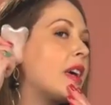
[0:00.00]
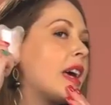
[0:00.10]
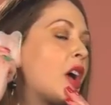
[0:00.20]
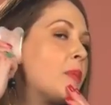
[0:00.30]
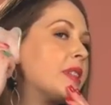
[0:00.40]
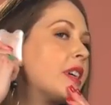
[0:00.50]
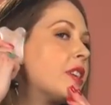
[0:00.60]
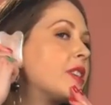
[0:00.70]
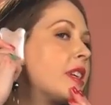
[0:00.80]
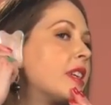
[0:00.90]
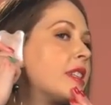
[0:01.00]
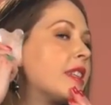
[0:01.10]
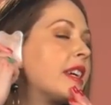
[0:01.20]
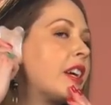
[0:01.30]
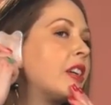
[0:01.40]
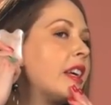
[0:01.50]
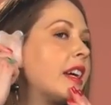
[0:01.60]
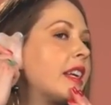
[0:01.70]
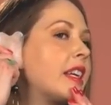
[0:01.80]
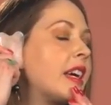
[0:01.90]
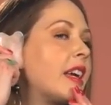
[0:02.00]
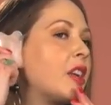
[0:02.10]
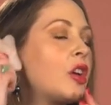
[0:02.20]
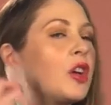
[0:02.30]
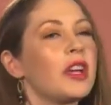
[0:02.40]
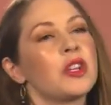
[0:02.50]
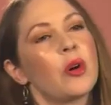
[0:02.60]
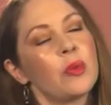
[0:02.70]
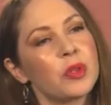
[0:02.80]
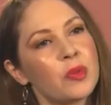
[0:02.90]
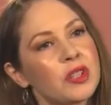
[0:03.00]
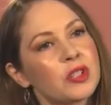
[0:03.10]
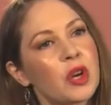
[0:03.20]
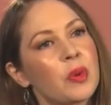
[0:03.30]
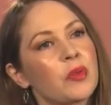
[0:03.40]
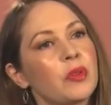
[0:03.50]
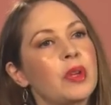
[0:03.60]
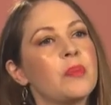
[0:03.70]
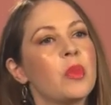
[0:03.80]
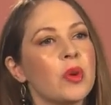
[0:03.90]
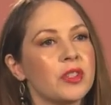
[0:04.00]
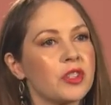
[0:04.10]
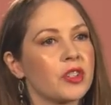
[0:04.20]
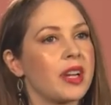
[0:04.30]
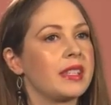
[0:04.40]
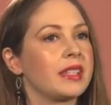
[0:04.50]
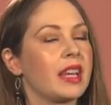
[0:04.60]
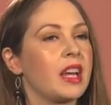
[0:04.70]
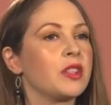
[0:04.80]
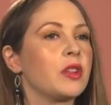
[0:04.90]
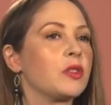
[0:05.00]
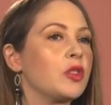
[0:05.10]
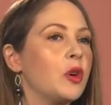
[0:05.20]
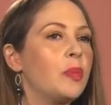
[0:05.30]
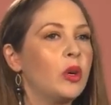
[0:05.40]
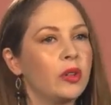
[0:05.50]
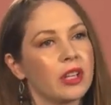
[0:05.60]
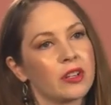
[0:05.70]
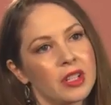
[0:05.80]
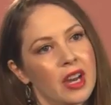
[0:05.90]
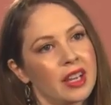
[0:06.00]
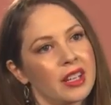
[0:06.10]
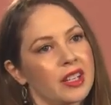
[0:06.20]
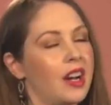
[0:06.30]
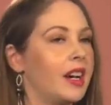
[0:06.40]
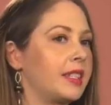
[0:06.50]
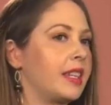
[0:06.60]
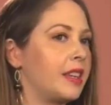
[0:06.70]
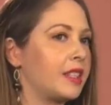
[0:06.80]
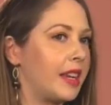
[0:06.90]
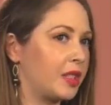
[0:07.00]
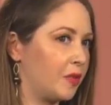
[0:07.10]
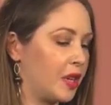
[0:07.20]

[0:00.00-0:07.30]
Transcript: and massaging it into the hairline again. You always want to start with really moisturized skin so there's no pulling or tugging to cause any signs of